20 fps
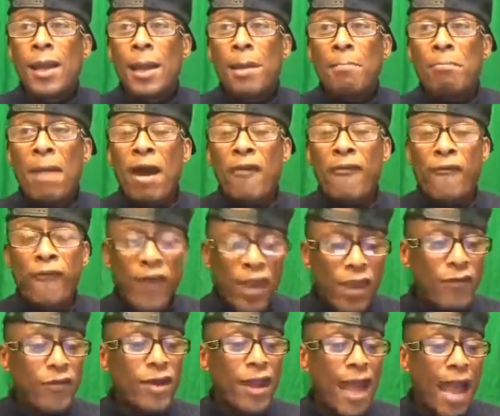My
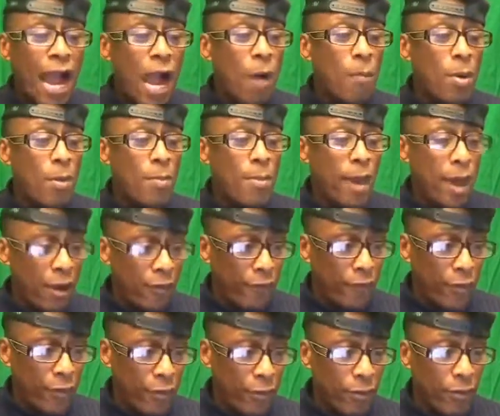favorite album
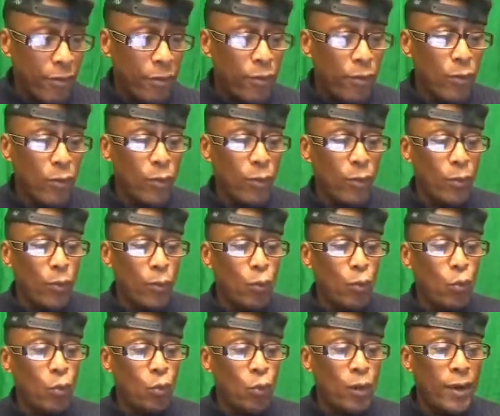ever
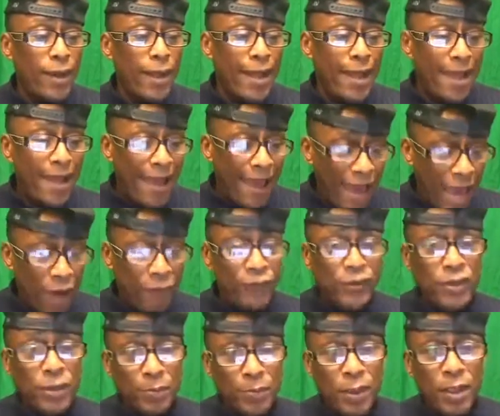would have
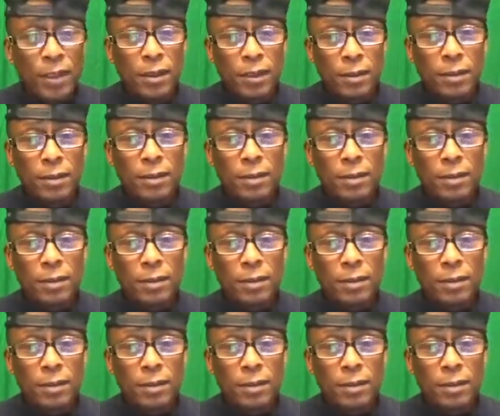to be